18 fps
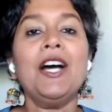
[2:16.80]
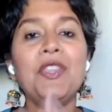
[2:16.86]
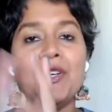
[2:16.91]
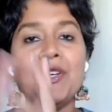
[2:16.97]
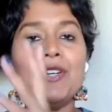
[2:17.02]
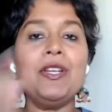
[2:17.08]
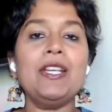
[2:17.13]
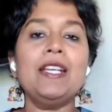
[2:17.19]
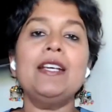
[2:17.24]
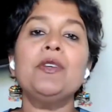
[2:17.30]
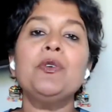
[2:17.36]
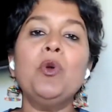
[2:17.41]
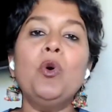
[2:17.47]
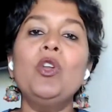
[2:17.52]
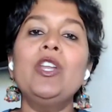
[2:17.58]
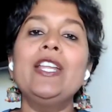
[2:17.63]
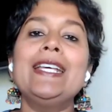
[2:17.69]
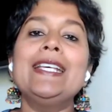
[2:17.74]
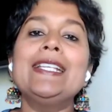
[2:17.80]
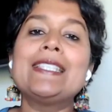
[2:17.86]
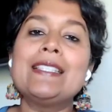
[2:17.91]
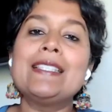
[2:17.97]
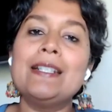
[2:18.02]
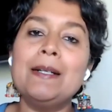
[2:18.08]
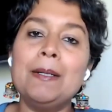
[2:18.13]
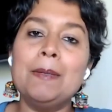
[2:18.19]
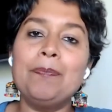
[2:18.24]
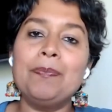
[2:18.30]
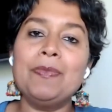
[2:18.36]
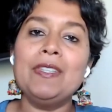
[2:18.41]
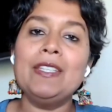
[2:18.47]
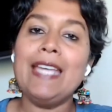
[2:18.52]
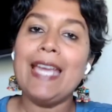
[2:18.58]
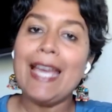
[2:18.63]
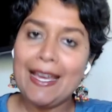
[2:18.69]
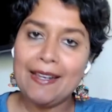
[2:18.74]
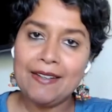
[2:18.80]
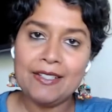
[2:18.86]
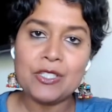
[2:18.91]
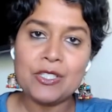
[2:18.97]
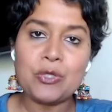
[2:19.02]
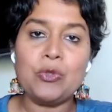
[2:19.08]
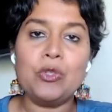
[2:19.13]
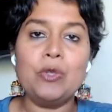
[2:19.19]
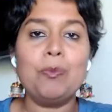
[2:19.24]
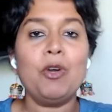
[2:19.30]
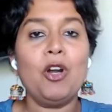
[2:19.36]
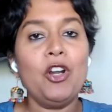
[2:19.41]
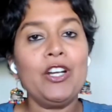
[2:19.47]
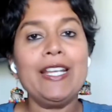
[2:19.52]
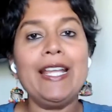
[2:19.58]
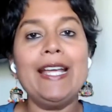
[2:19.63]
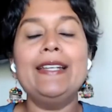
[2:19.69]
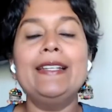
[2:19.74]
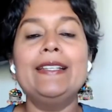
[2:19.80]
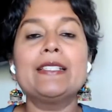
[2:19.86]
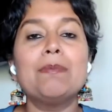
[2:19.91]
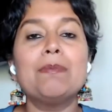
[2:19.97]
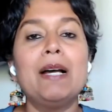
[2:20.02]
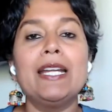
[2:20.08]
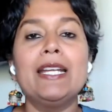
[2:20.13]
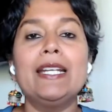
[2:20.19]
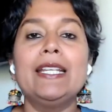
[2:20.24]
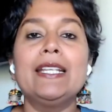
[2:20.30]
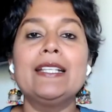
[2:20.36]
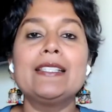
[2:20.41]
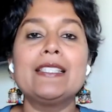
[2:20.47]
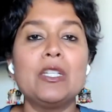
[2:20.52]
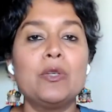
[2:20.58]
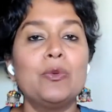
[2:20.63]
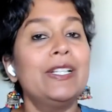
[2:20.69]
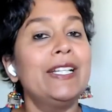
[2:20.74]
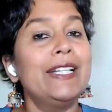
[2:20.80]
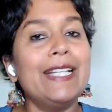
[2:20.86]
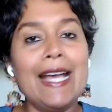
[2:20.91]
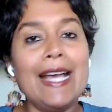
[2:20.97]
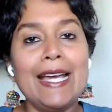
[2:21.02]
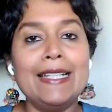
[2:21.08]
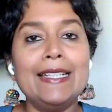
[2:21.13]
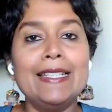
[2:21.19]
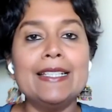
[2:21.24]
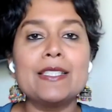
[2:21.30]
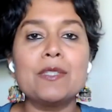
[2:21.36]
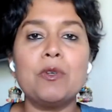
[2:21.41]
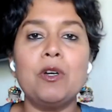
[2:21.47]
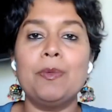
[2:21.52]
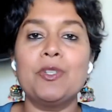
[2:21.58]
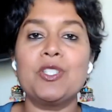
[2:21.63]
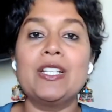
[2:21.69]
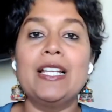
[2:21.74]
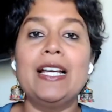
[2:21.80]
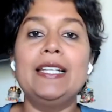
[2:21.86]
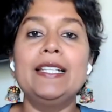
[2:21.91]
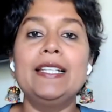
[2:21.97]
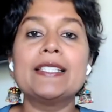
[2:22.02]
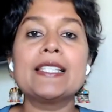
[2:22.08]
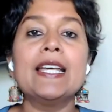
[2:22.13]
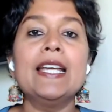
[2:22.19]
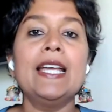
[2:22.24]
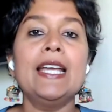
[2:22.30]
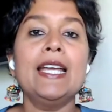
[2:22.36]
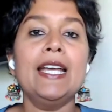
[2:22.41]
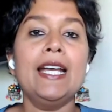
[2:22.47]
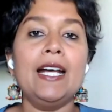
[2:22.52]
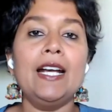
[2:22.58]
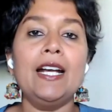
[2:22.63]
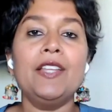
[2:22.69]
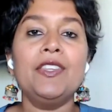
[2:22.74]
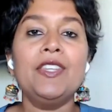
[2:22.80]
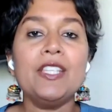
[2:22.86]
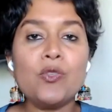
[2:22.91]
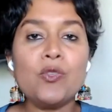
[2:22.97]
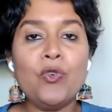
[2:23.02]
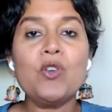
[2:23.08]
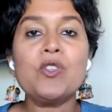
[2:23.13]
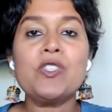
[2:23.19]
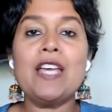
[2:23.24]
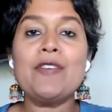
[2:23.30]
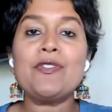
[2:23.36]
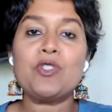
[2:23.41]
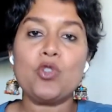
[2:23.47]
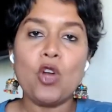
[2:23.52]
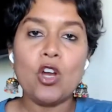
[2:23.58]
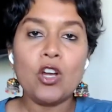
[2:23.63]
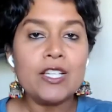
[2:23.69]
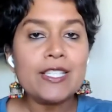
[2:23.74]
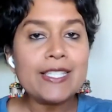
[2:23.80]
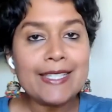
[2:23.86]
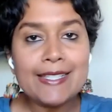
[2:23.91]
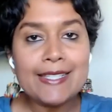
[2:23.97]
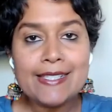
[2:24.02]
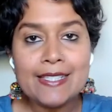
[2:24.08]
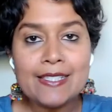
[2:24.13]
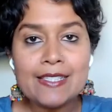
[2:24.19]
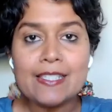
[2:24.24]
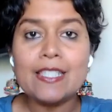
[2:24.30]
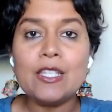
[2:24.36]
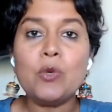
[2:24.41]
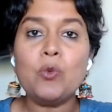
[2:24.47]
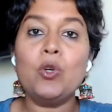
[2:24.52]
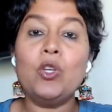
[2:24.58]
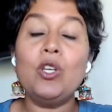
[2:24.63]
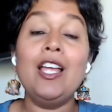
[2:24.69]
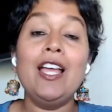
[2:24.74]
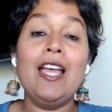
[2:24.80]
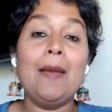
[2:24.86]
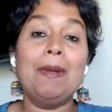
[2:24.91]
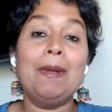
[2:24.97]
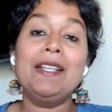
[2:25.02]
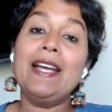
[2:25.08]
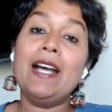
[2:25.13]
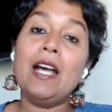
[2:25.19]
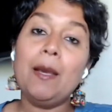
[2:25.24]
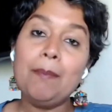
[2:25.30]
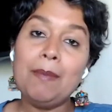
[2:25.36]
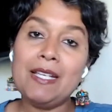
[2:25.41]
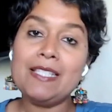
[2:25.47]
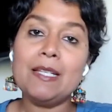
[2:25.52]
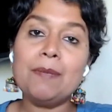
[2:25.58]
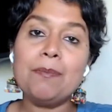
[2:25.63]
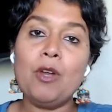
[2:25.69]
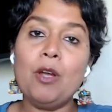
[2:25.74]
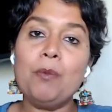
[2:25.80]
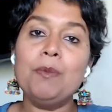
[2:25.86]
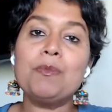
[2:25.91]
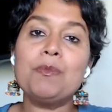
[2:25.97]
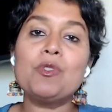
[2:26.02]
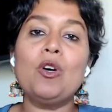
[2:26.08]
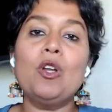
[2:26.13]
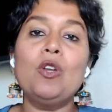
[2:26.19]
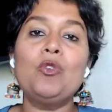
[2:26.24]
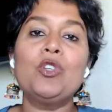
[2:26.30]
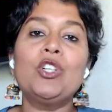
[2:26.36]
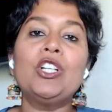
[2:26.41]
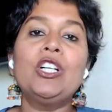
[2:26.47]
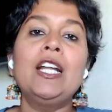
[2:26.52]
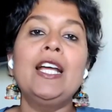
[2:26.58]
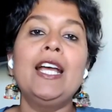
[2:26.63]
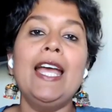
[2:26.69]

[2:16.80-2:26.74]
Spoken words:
other role is the analyst role, product analyst, marketing, SQL data analyst, operational analyst. These folks have stronger skills in SQL, but they're amazing problem solver.